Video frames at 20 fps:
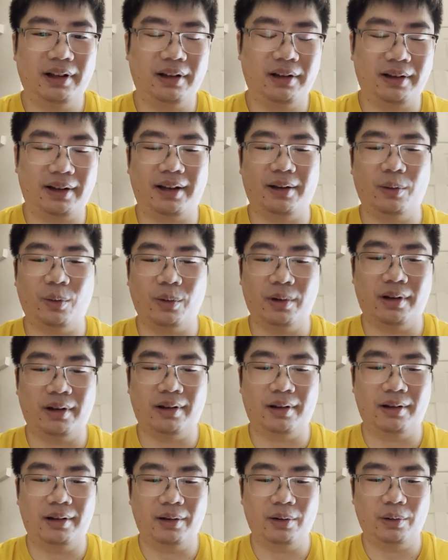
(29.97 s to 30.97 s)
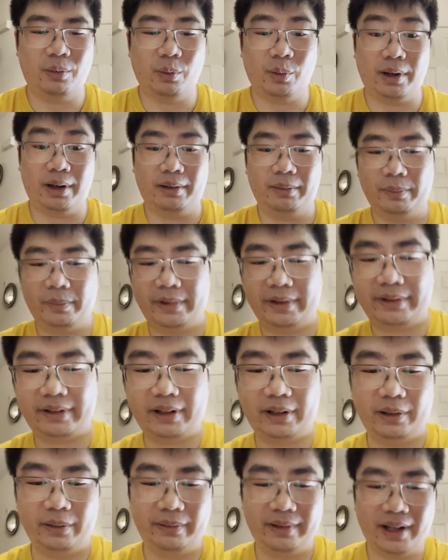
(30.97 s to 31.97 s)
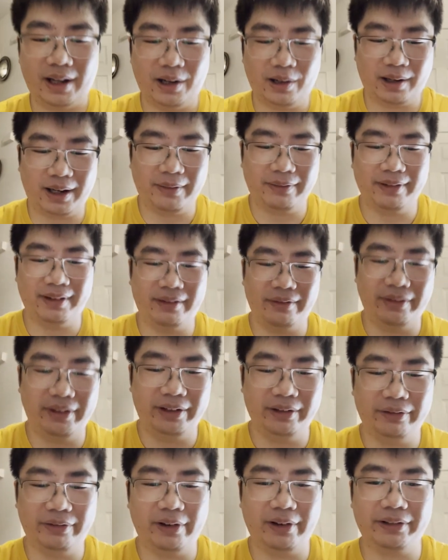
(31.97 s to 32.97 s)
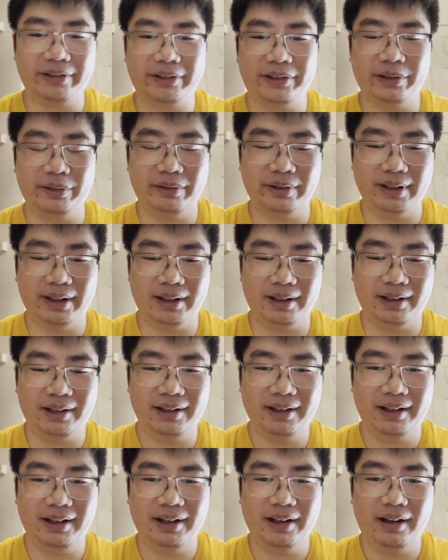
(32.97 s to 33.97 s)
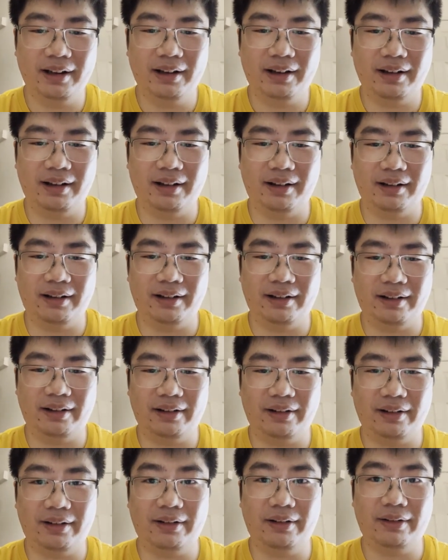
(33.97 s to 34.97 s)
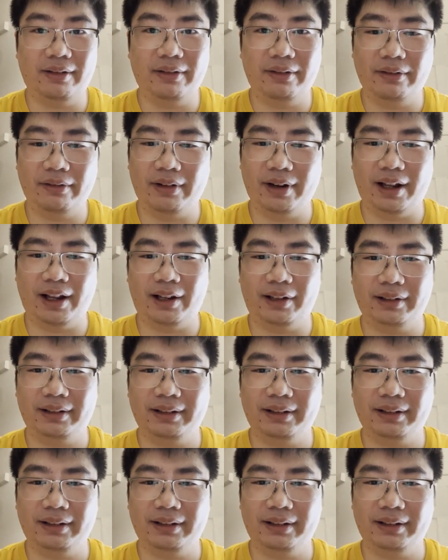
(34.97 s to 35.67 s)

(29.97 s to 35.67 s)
Okay, well, so now give the video focus to the voila.